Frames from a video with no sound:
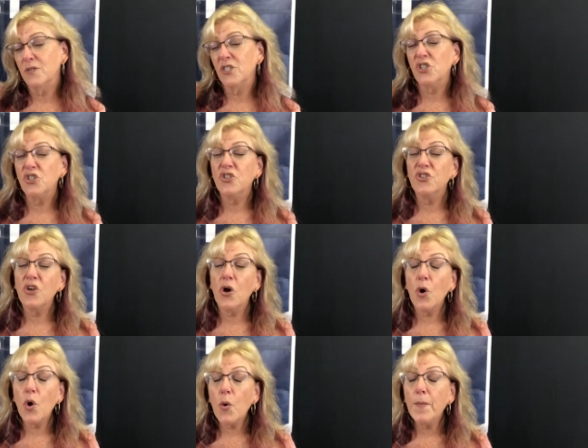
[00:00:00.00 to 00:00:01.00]
was
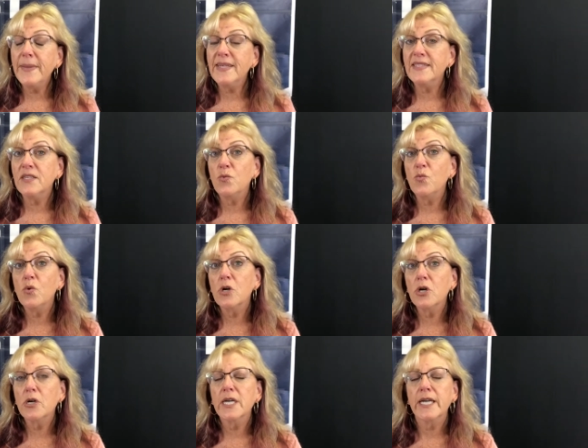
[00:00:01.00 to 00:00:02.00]
so busy
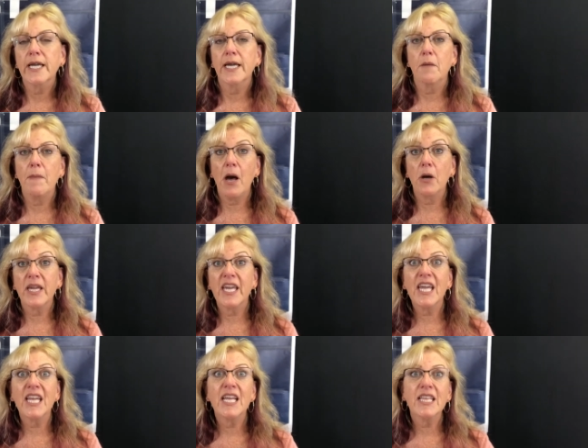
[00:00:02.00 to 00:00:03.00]
worrying about
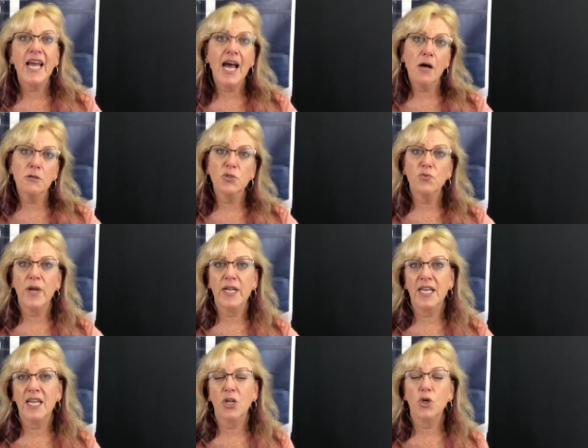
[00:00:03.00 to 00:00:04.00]
getting the house
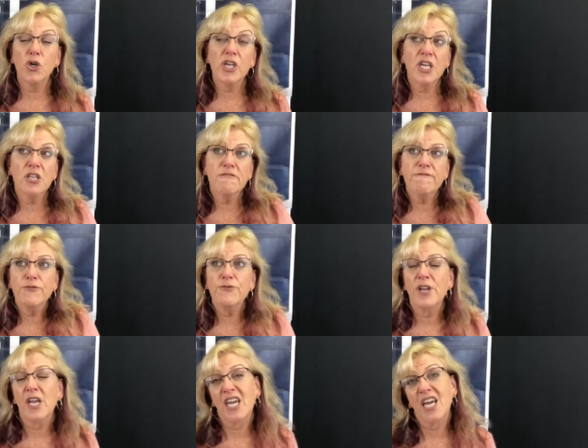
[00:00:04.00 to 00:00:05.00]
ready and cooking the
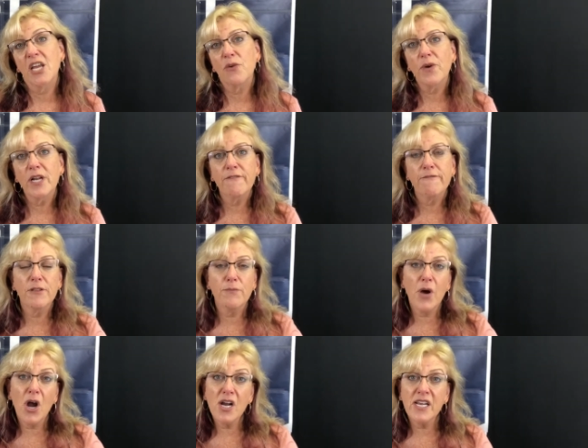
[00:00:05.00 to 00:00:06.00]
food and getting ready for the
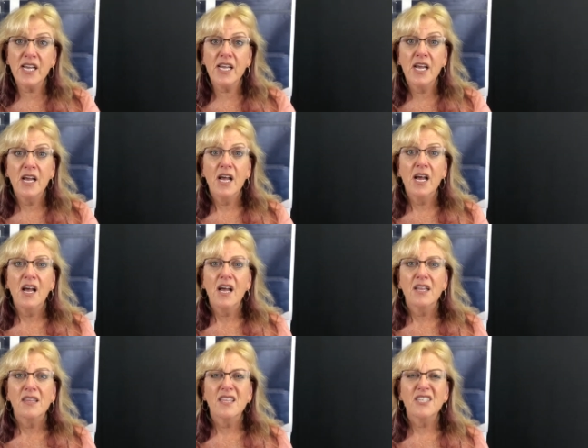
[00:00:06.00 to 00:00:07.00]
party
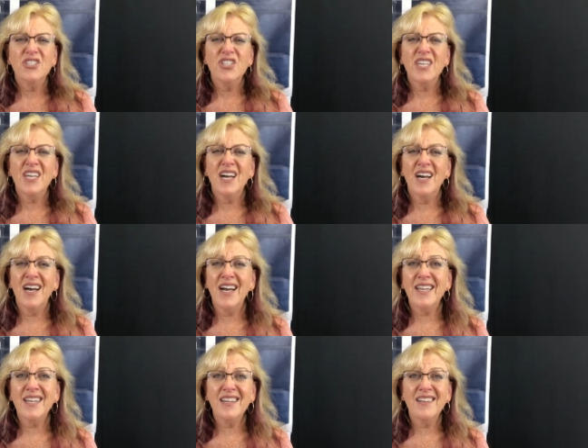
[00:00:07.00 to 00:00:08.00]
that she
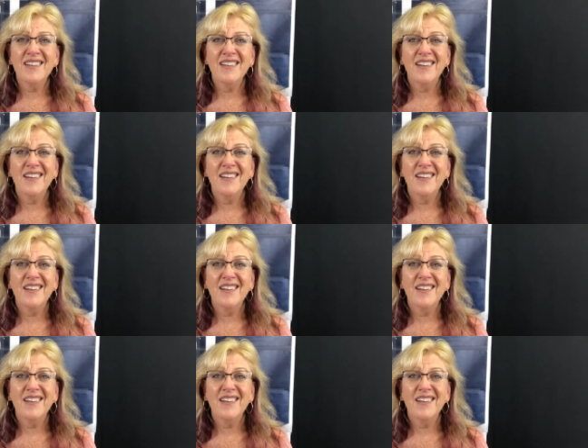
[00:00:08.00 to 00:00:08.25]
kind of